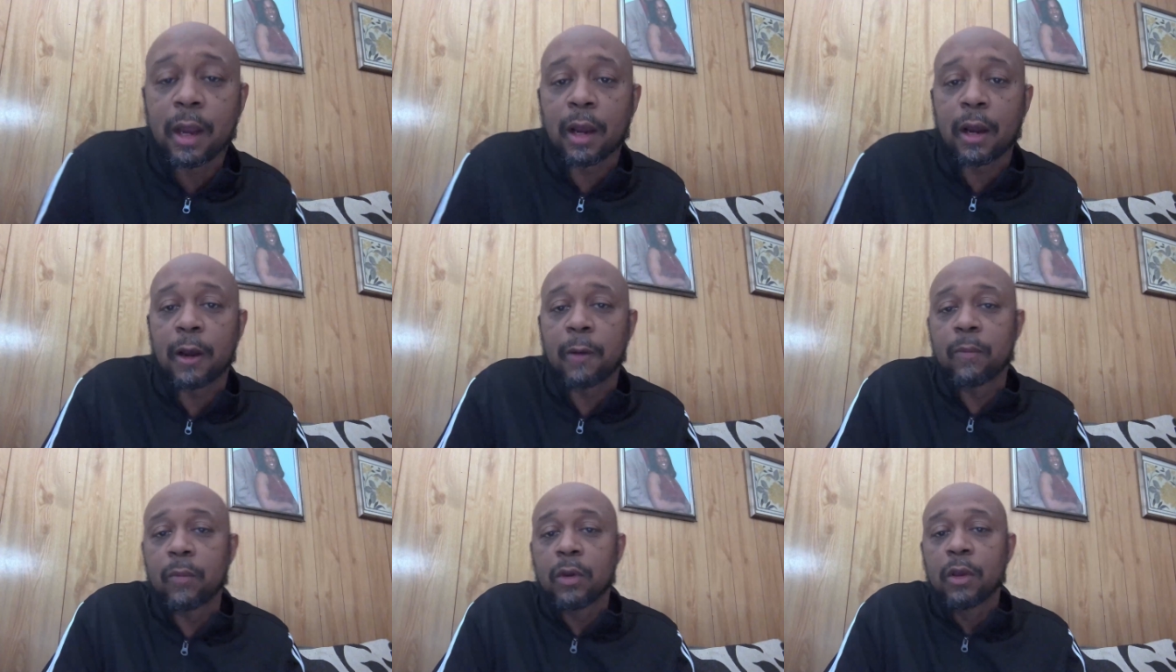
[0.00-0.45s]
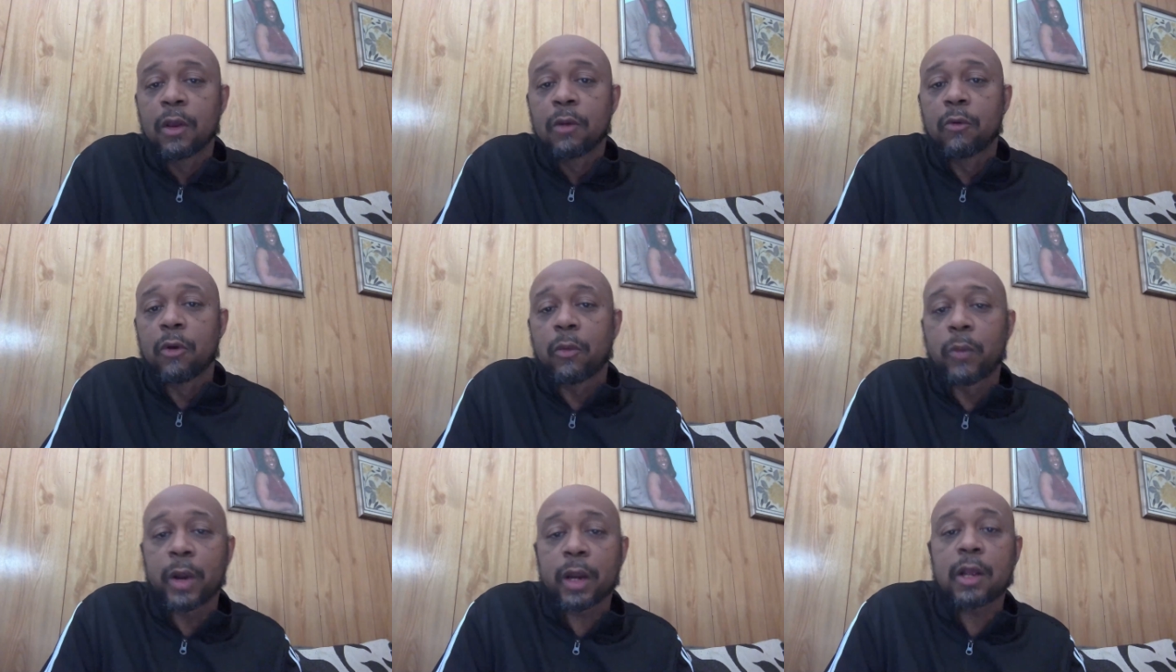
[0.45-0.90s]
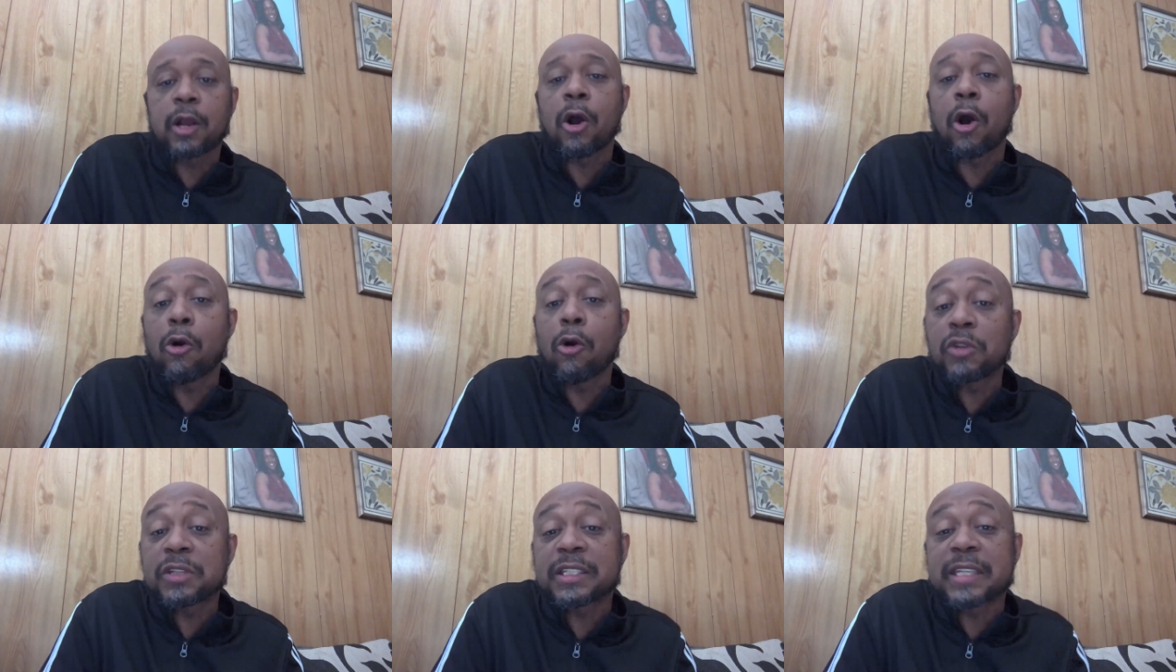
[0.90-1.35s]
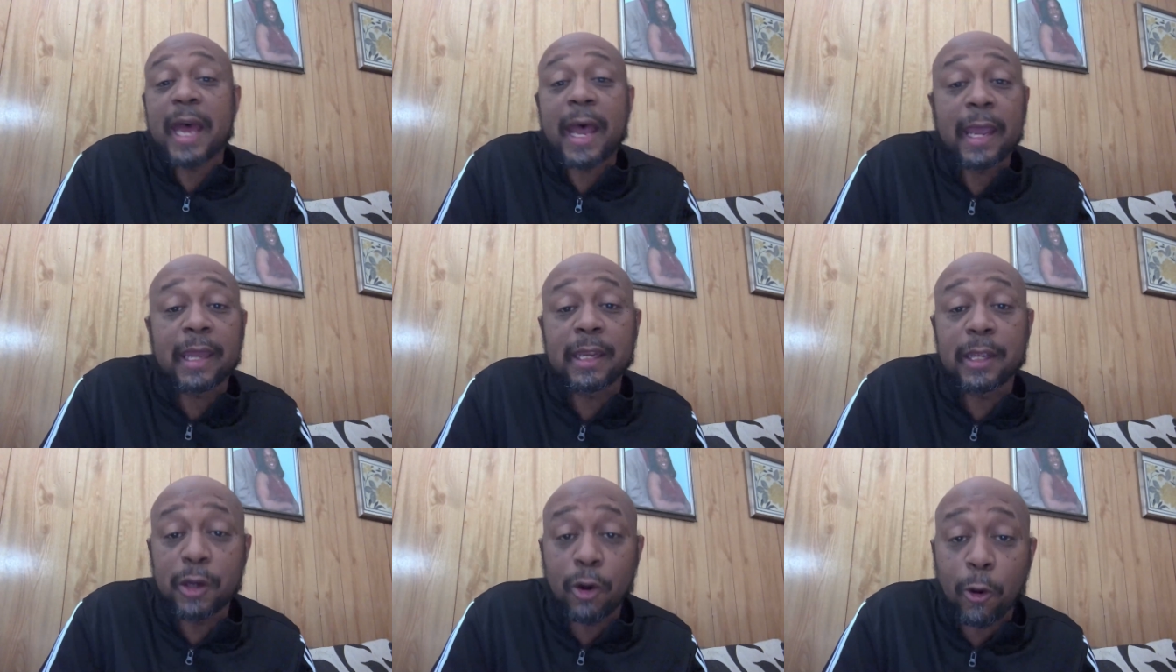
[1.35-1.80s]
Um, when we're
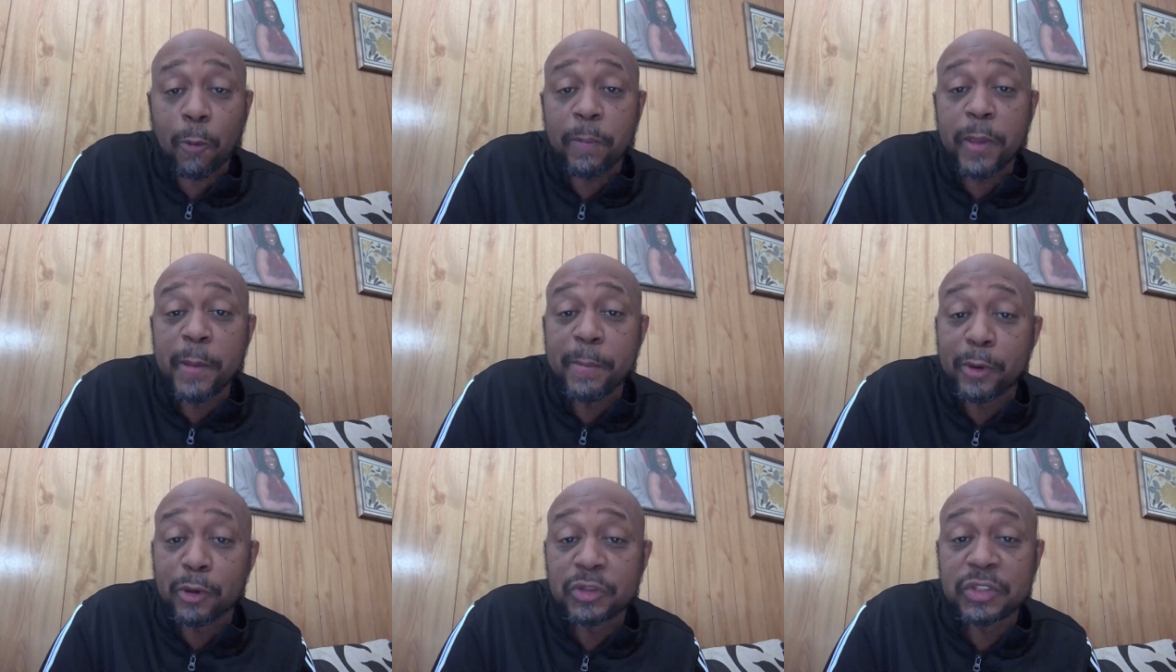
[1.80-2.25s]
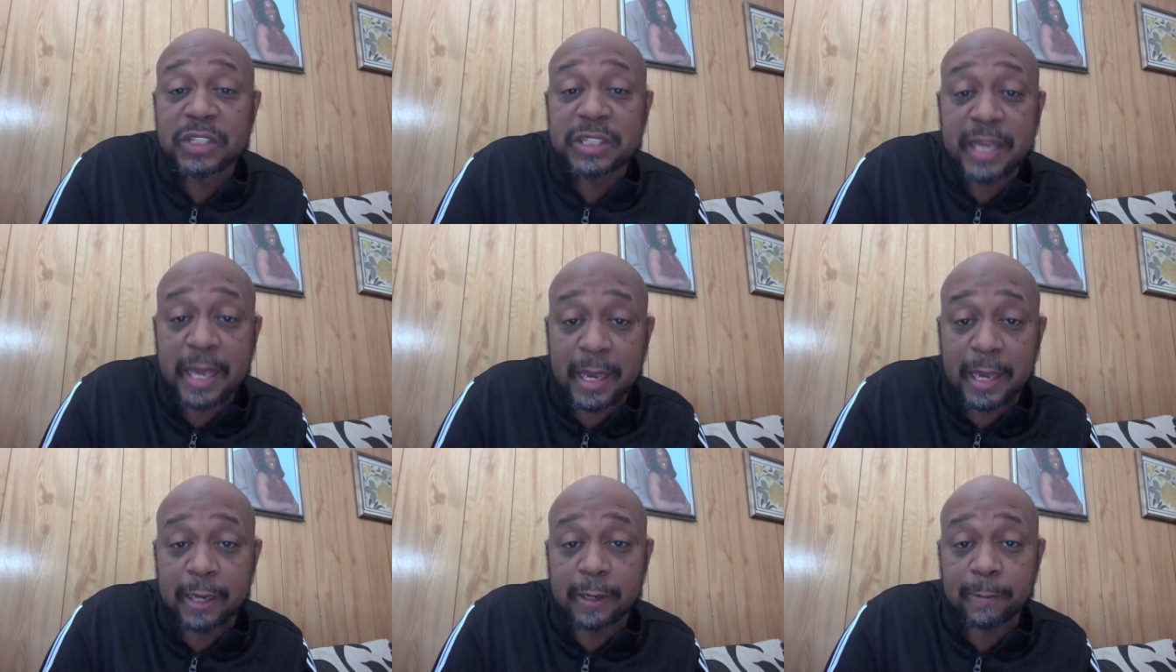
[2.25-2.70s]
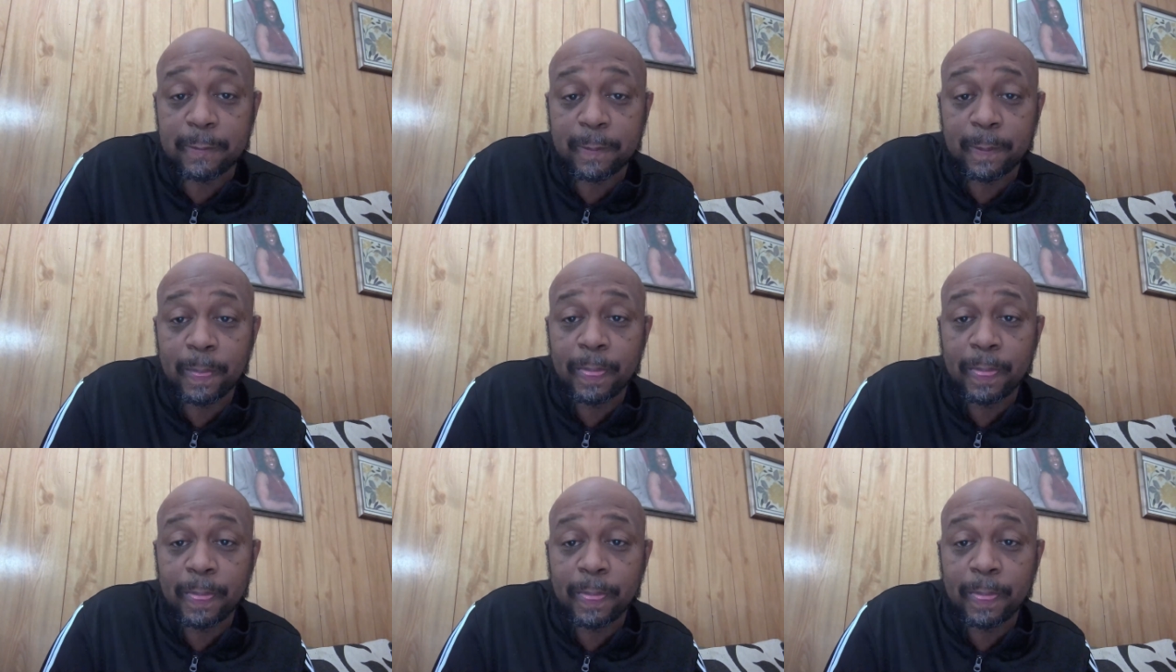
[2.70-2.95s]
co-signing on people's sin,